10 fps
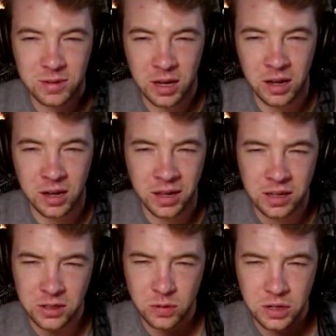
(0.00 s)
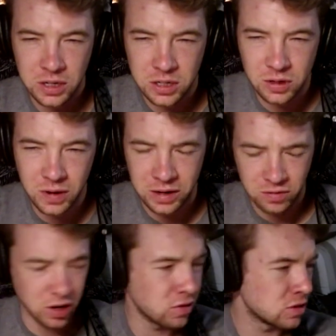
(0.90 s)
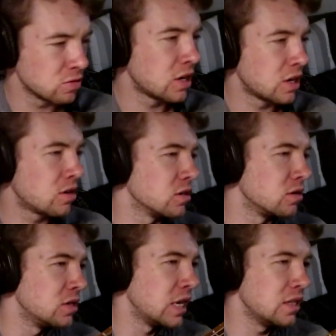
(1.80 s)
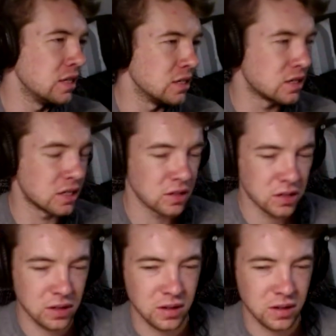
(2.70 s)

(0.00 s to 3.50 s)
I think it's a reissue. I don't know. It's really hard to date these things.